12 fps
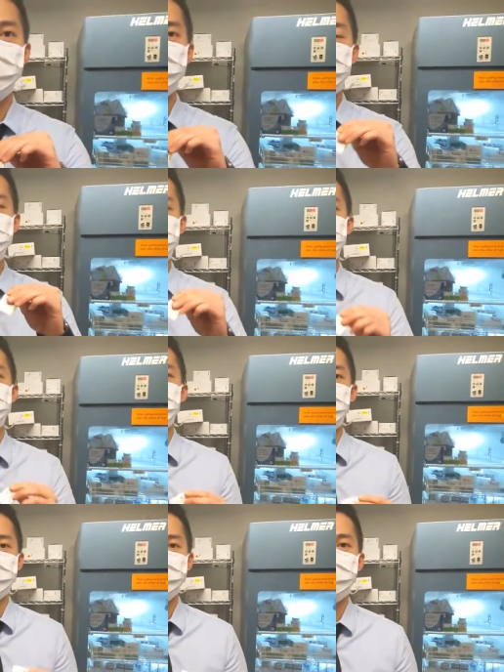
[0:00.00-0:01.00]
inpatient
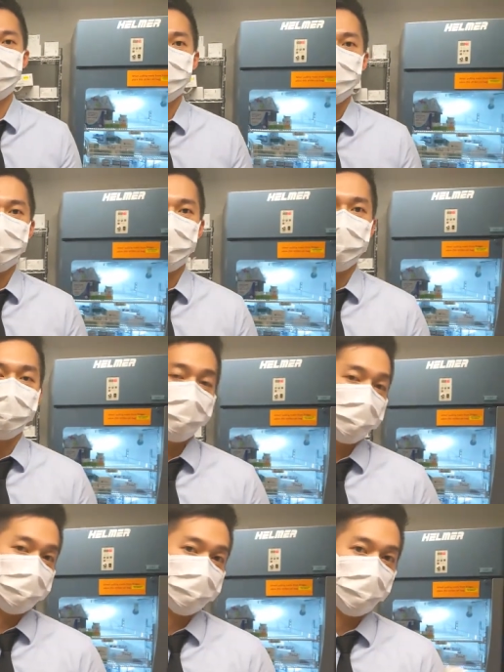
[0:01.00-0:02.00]
side,
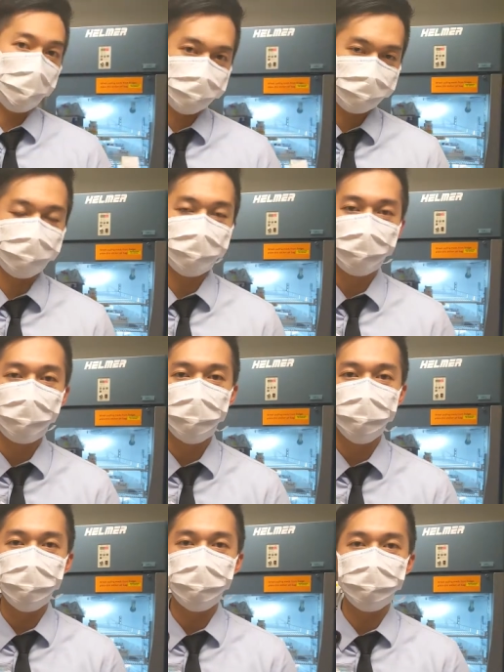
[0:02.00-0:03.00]
in the hospital,
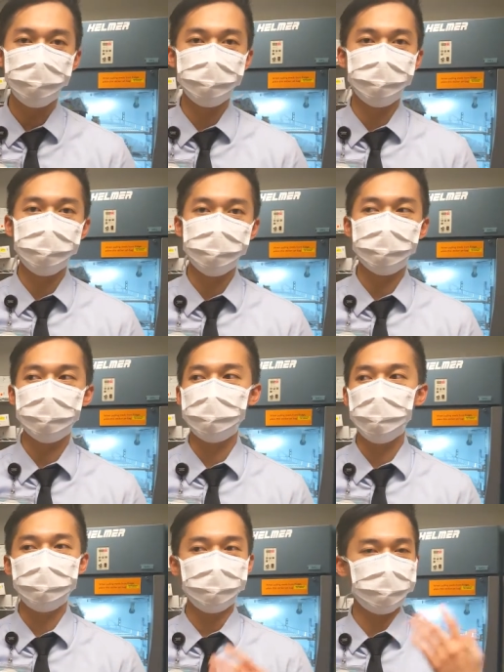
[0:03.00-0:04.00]
patient is usually
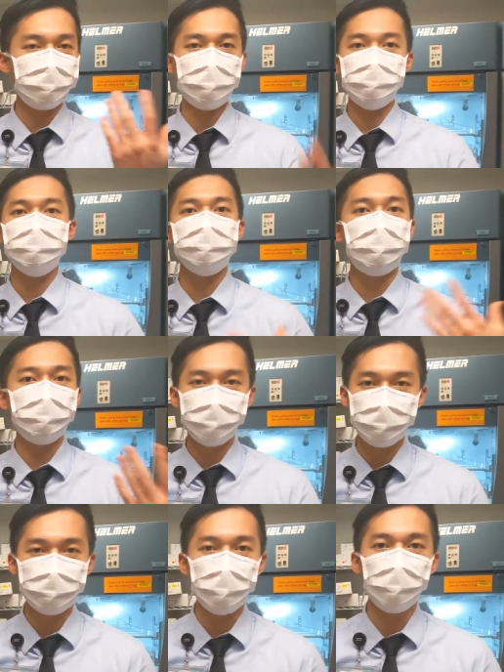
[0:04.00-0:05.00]
having changes every
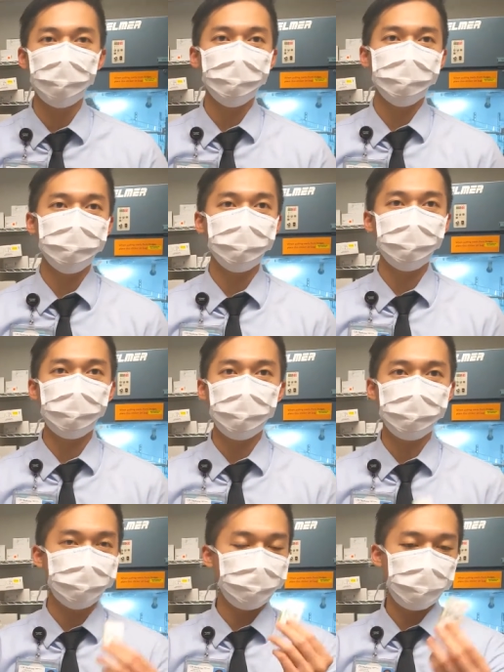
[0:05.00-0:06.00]
day. So by
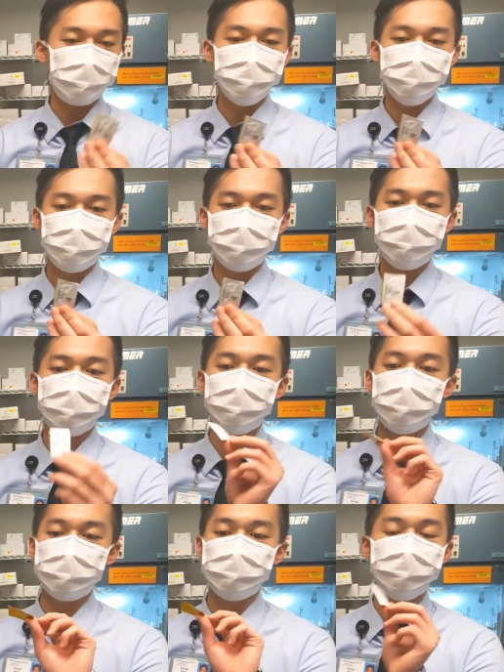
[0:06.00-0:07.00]
packaging it
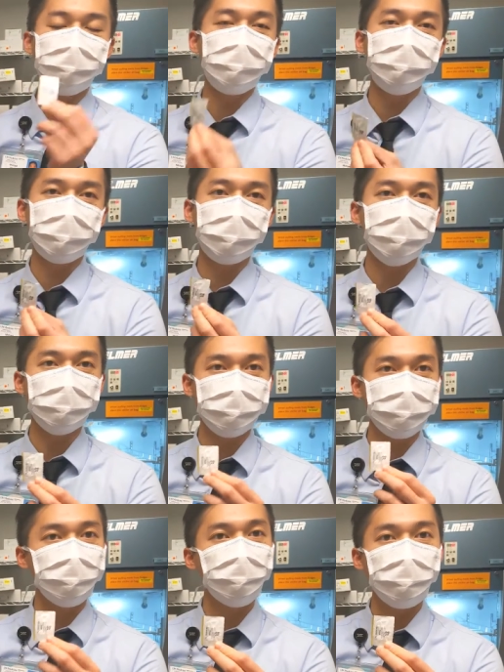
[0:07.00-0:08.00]
and dispensing it as
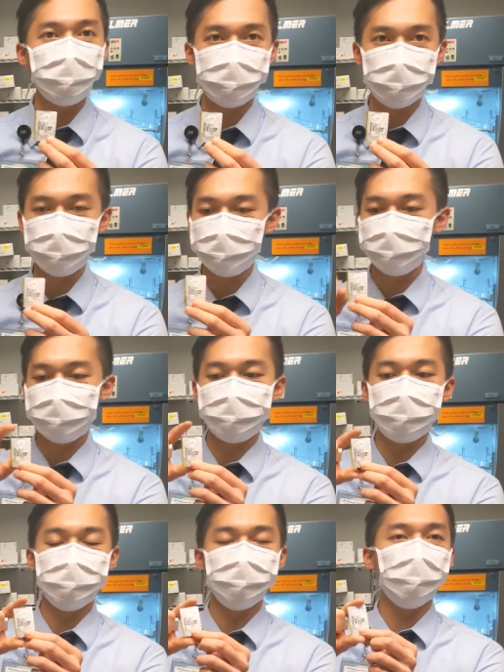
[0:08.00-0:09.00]
a unit dose, which
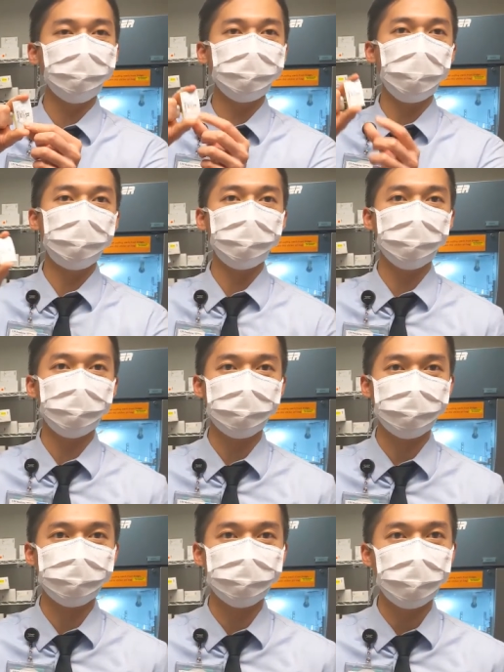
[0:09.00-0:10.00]
means 1 tablet at
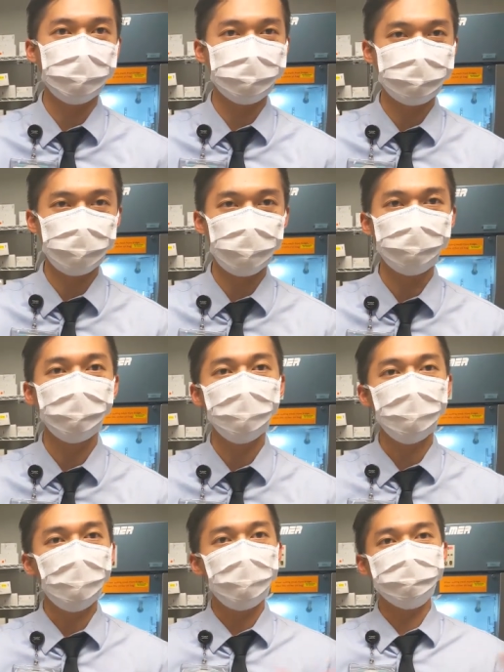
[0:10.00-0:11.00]
a time,
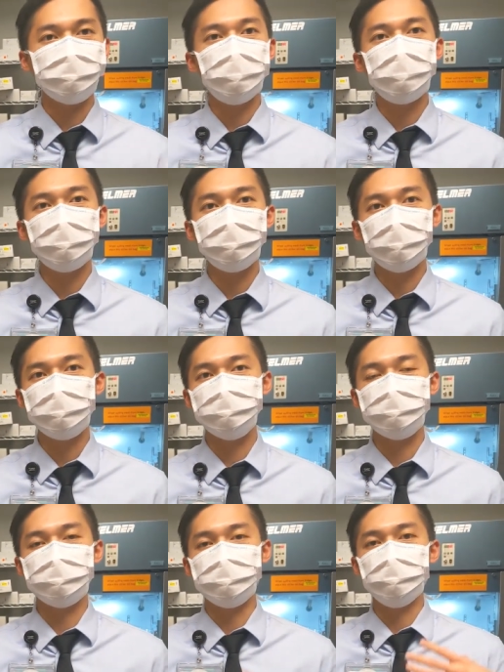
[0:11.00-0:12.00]
it's better for us
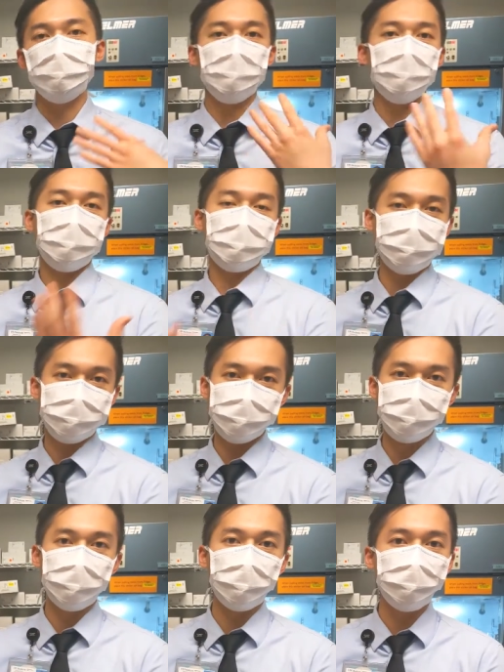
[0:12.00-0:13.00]
to
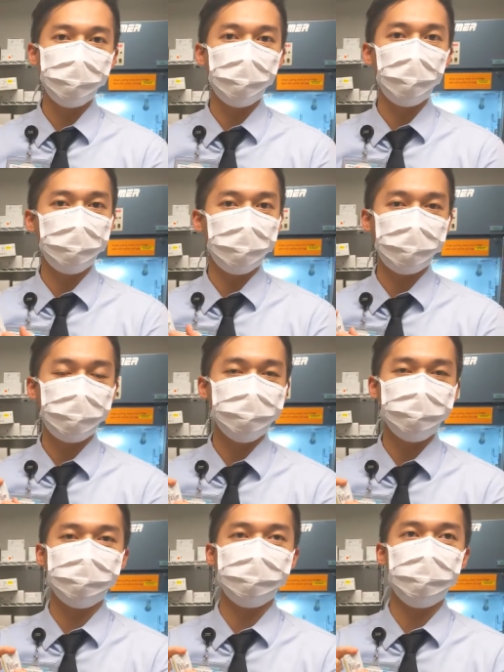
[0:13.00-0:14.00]
control what
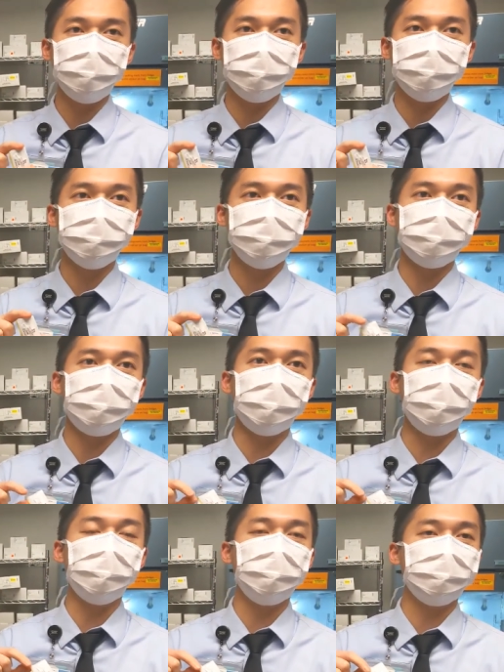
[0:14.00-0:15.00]
medication the patient is
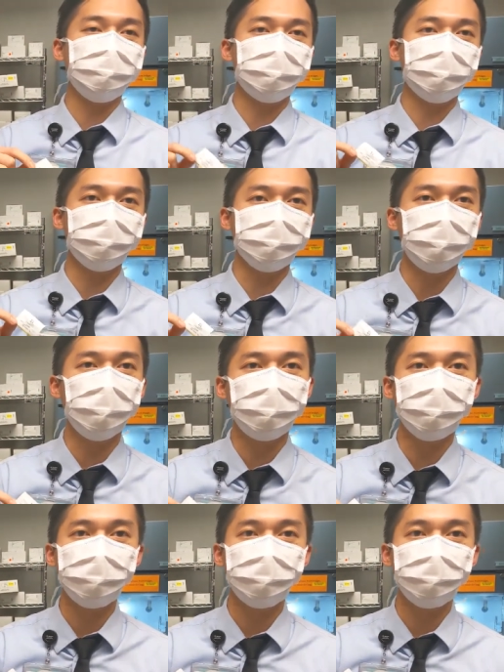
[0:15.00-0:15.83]
taking every single day.